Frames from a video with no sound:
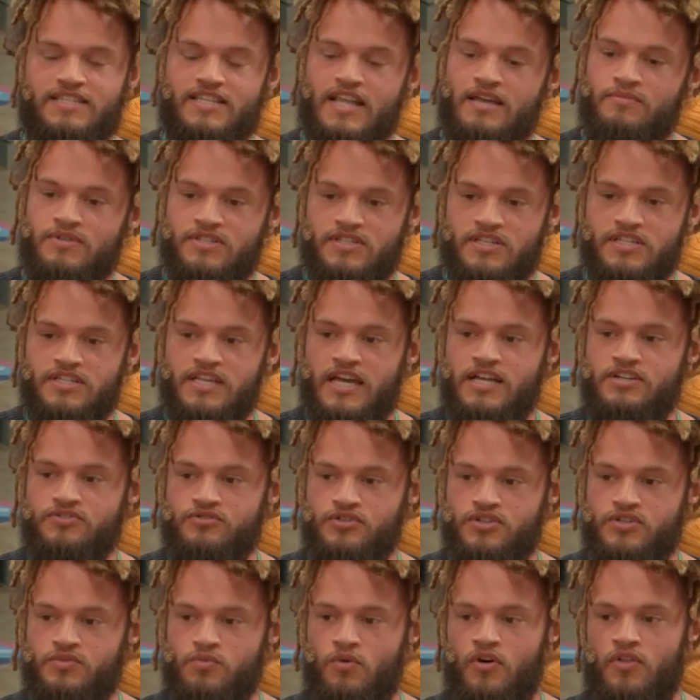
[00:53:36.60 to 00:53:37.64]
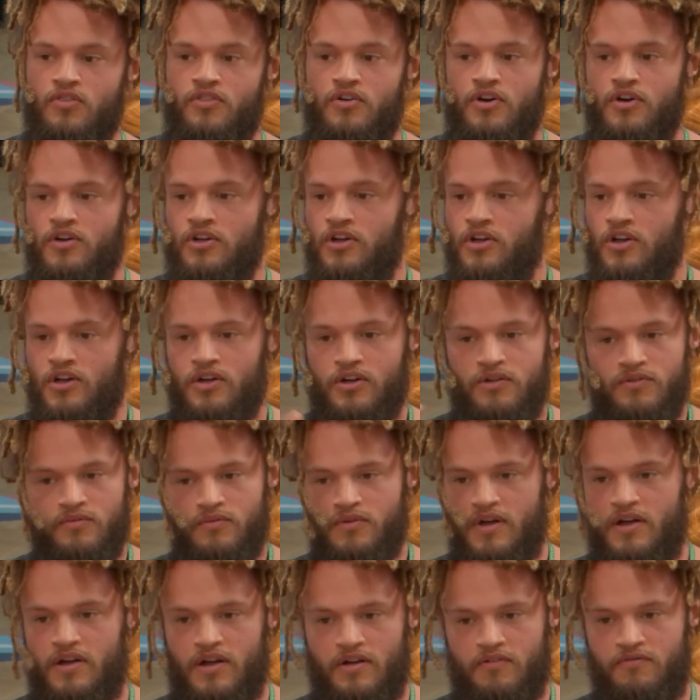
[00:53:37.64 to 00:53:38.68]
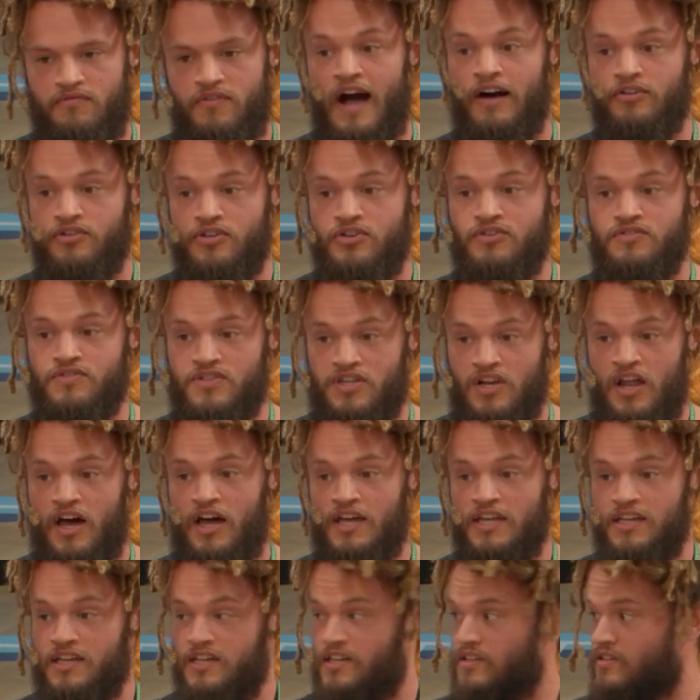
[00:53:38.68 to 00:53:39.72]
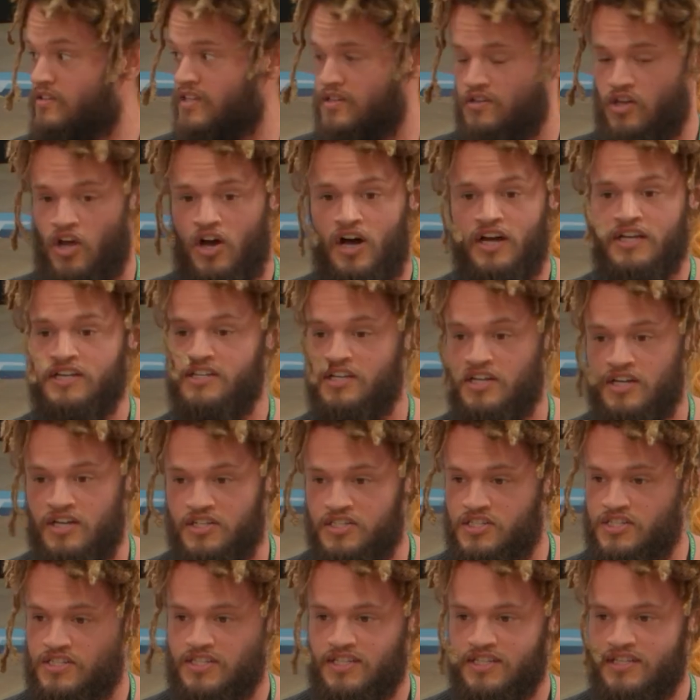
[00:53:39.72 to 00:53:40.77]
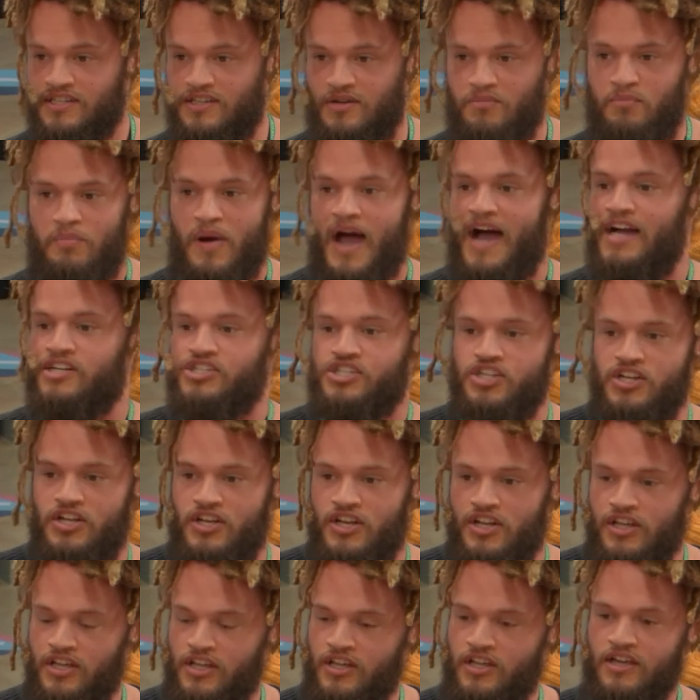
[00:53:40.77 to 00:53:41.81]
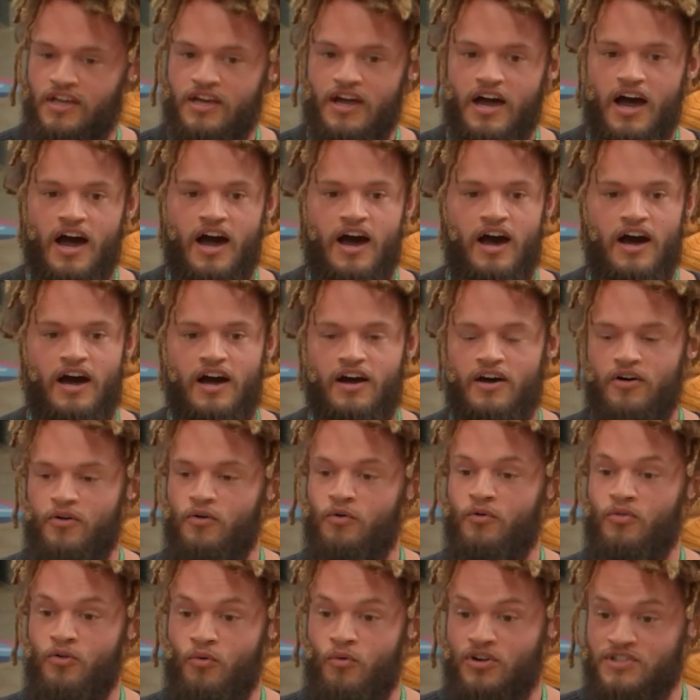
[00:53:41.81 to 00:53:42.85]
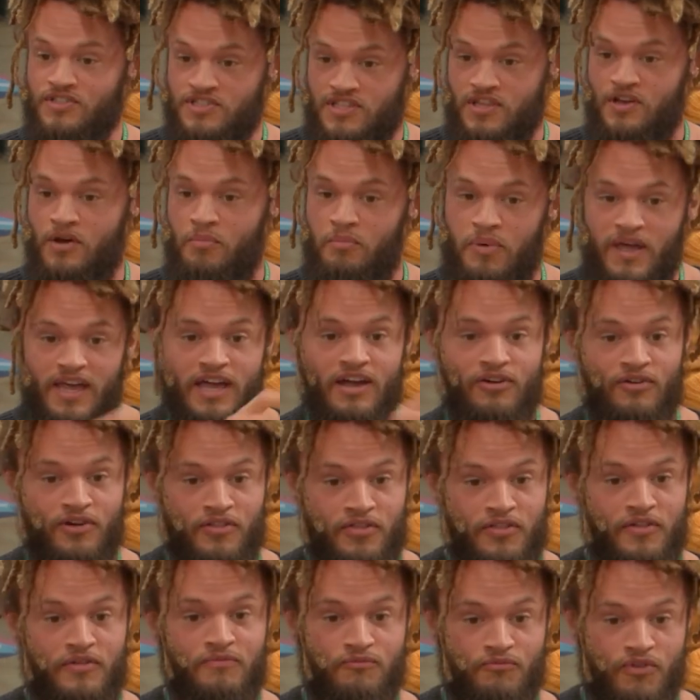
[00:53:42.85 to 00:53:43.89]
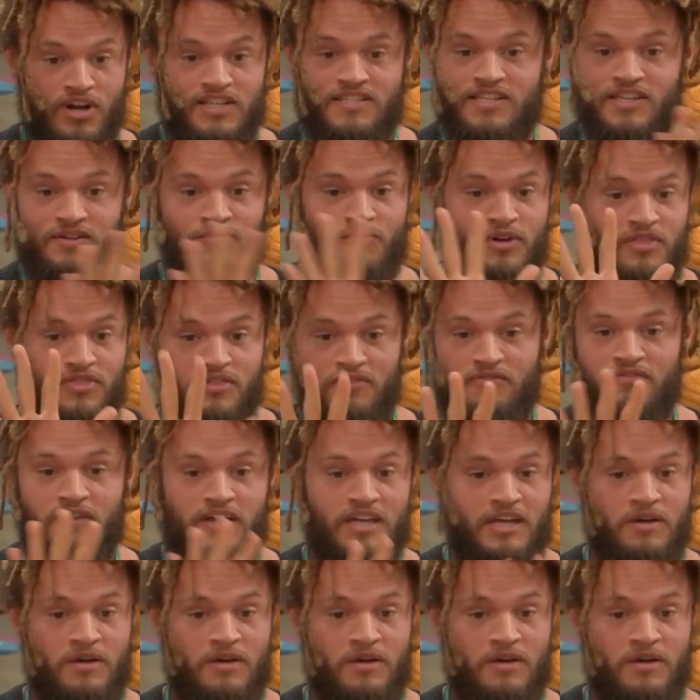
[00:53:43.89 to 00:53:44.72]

that statement's a dangerous one, that values like kindness, compassion, all the ones that appear in written with the